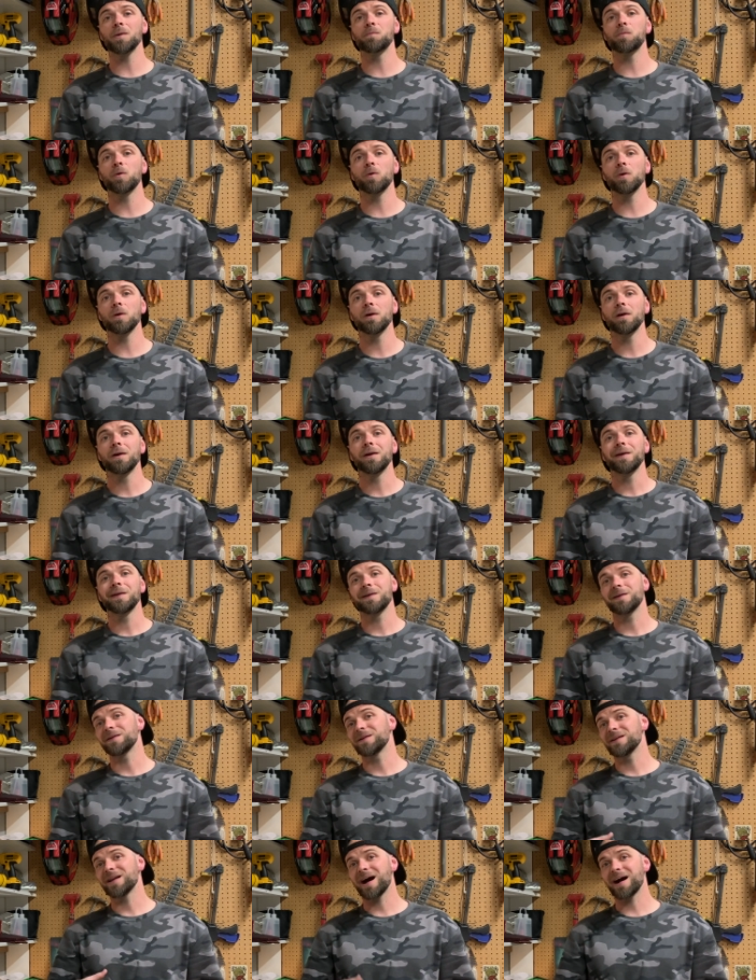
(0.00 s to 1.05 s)
pool,
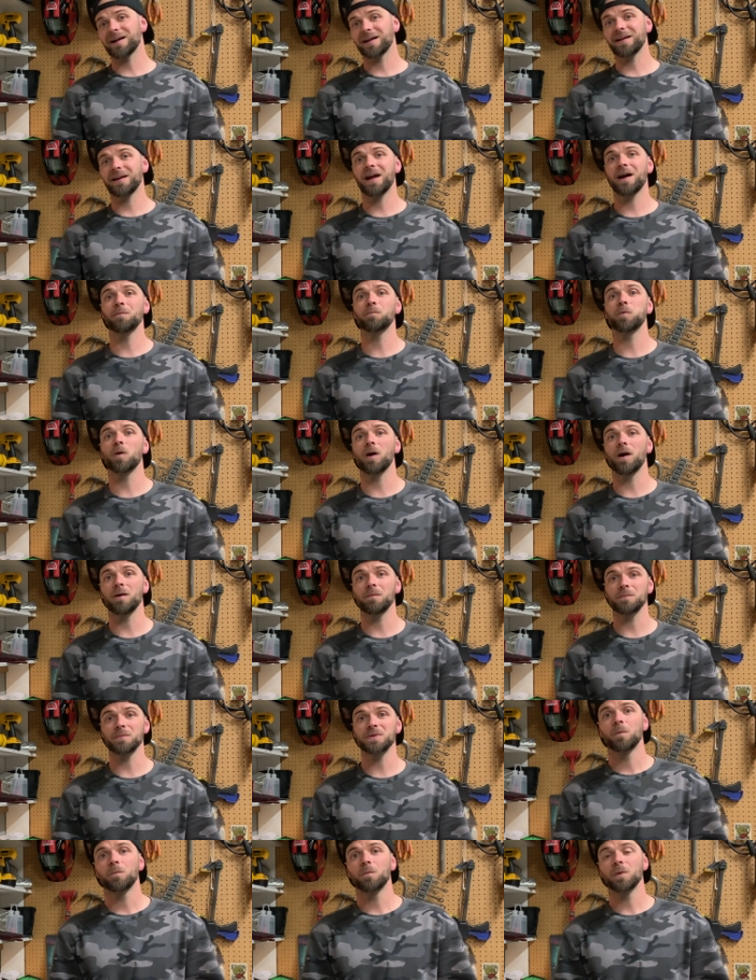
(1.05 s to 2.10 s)
you're not gonna have
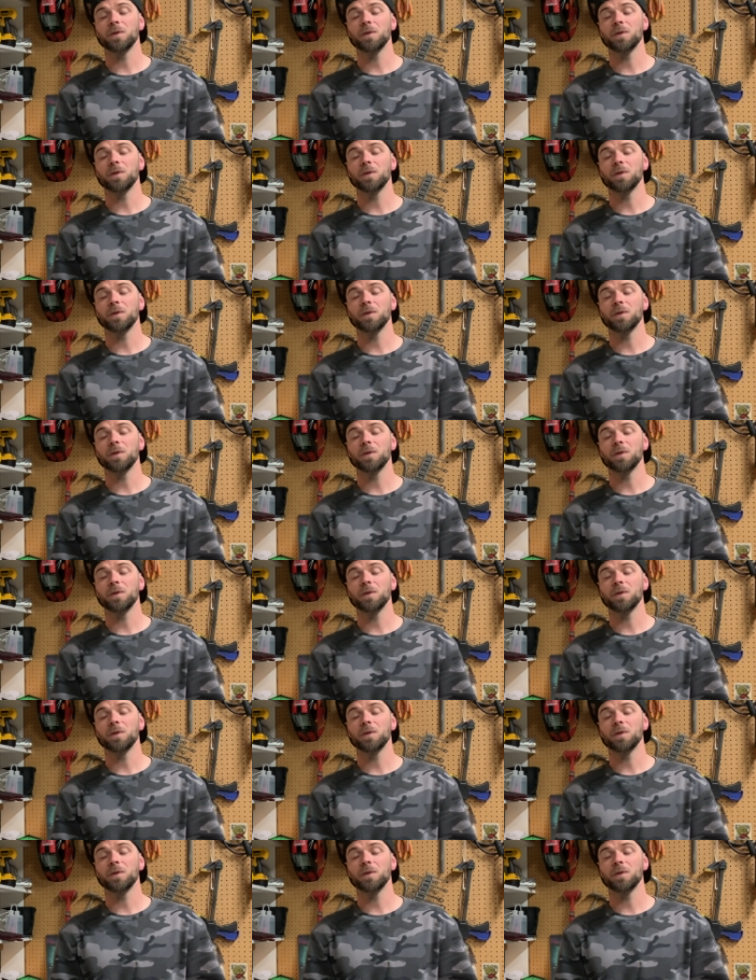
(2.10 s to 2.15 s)
problems with